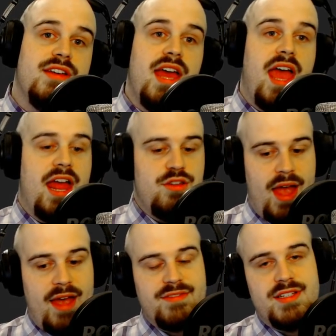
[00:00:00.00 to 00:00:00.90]
And you
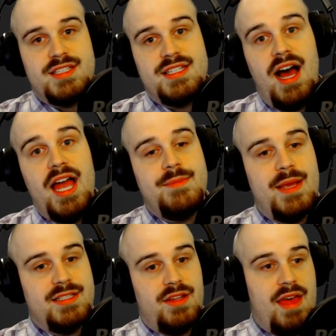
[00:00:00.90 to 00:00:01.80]
have to decide,
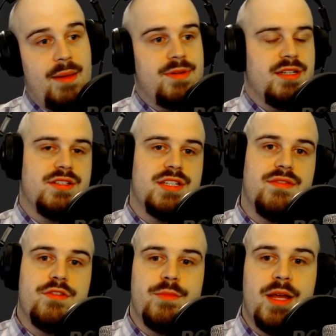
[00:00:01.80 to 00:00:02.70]
based on that particular set
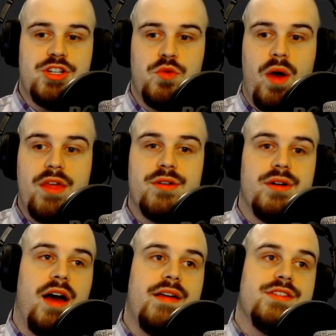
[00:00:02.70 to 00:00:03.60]
of information, whether or
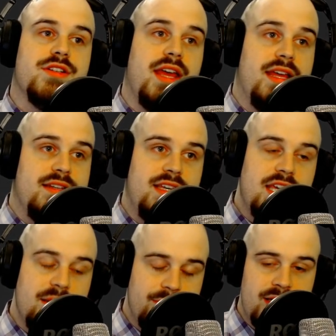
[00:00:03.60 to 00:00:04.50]
not that's a good hand to
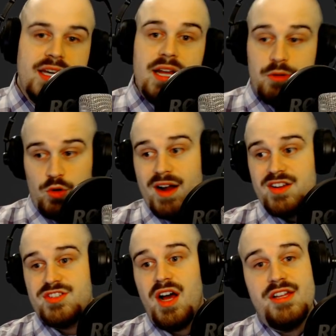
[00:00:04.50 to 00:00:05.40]
keep. It
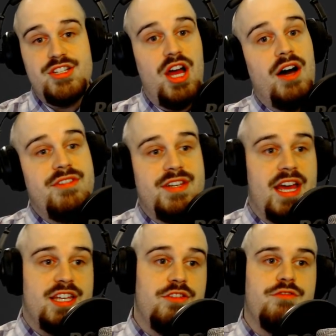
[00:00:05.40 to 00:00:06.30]
requires knowledge of the
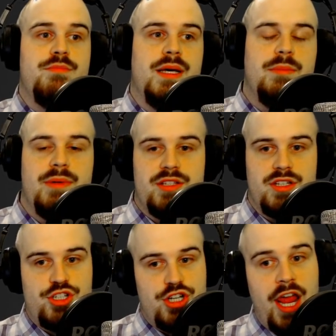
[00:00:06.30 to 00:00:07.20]
deck you've built, but it's
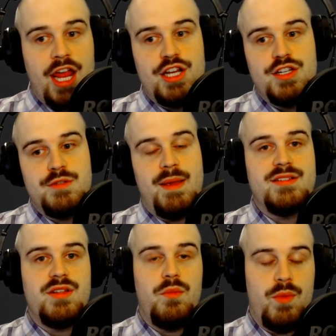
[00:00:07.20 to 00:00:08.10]
going to change
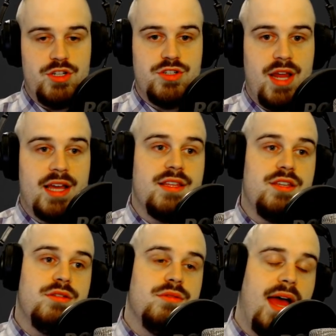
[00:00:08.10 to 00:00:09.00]
based on which deck that
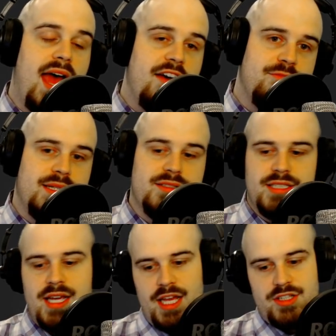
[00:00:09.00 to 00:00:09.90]
you have built.
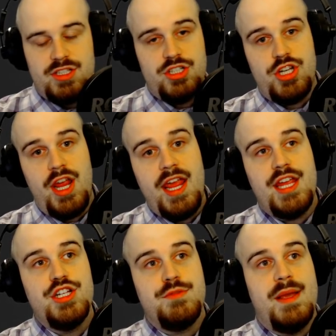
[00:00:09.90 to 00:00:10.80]
It's going to
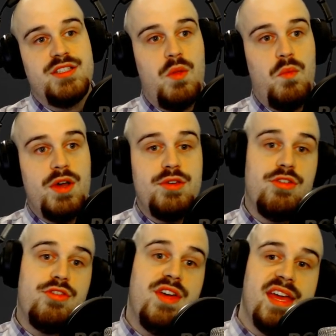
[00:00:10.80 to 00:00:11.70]
change based on what you
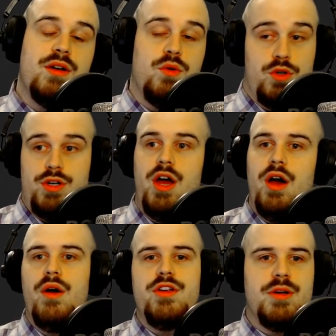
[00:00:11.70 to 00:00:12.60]
think or
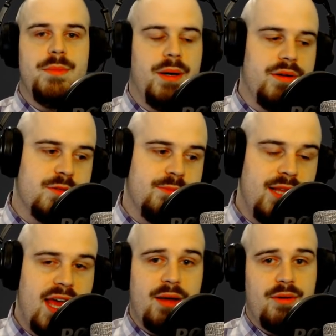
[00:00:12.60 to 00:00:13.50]
know your opponent's
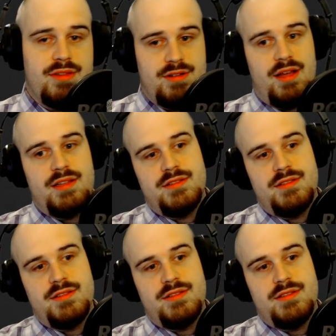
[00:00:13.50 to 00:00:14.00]
playing. Whether or not